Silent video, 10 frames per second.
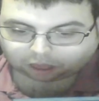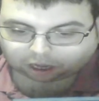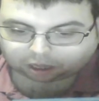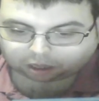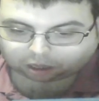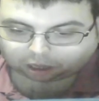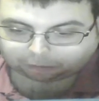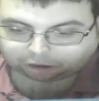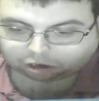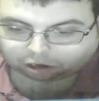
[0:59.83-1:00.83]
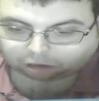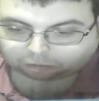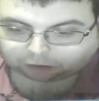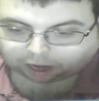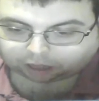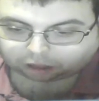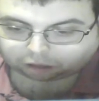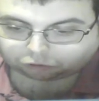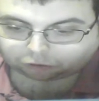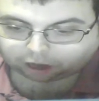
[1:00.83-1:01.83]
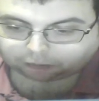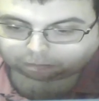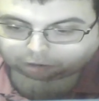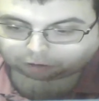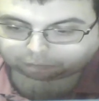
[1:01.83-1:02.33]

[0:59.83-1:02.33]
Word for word: a determined young rat dreams of